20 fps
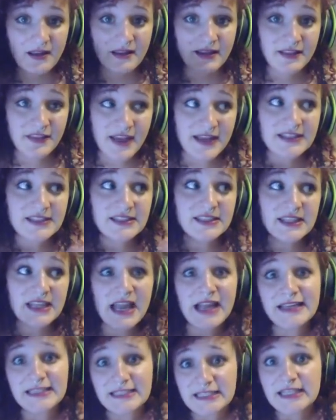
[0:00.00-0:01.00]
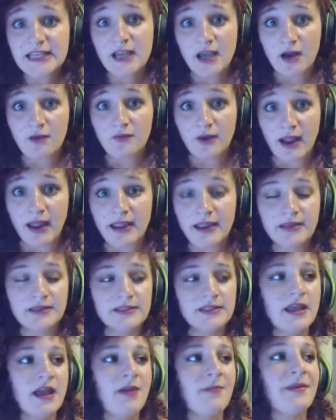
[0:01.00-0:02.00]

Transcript: like, that's the idea, right?